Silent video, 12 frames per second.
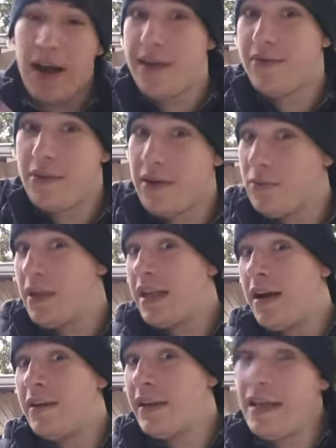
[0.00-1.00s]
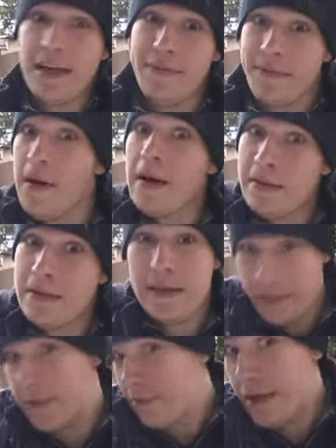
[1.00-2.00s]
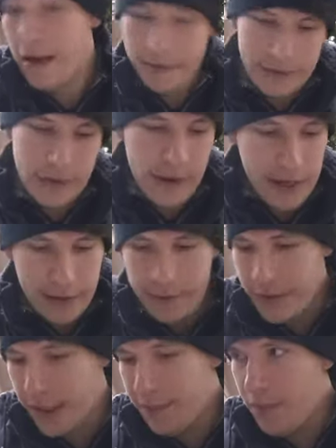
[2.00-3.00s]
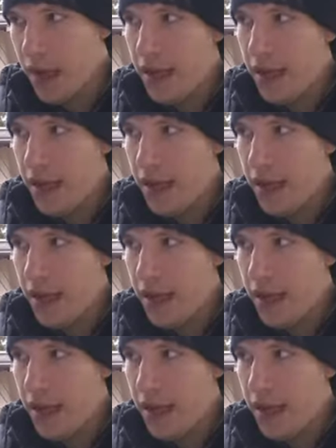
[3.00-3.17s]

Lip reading: I haven't really gotten in any fights as of yet, so I couldn't really